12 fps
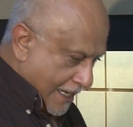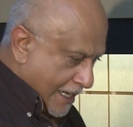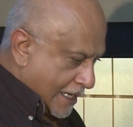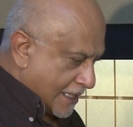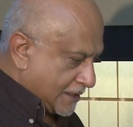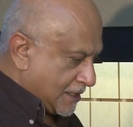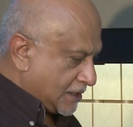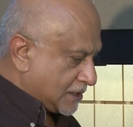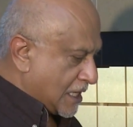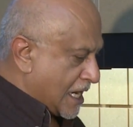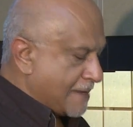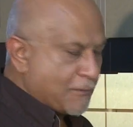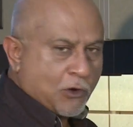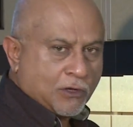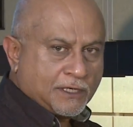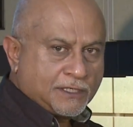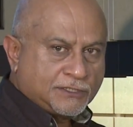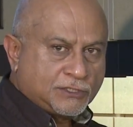And at this time
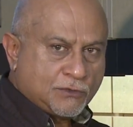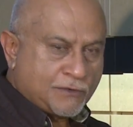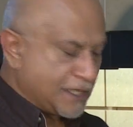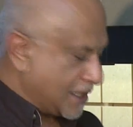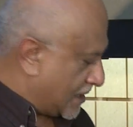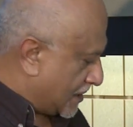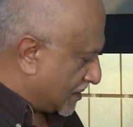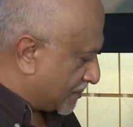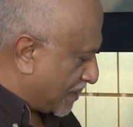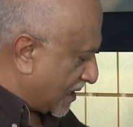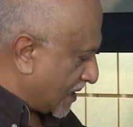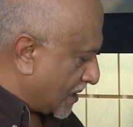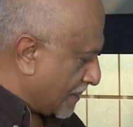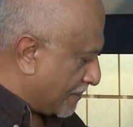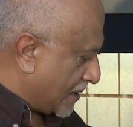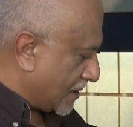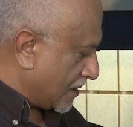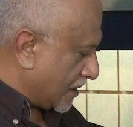all it is doing is picking
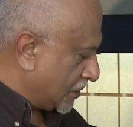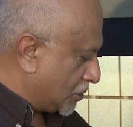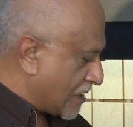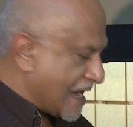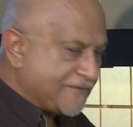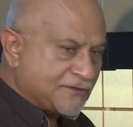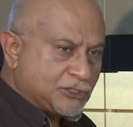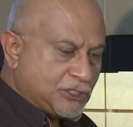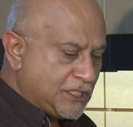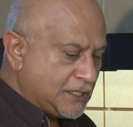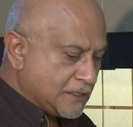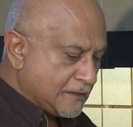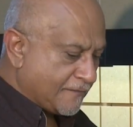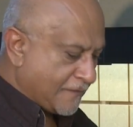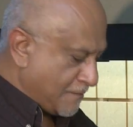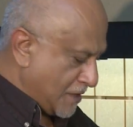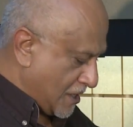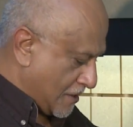up a draft sheet
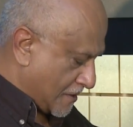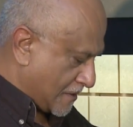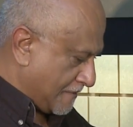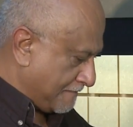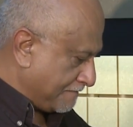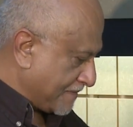from here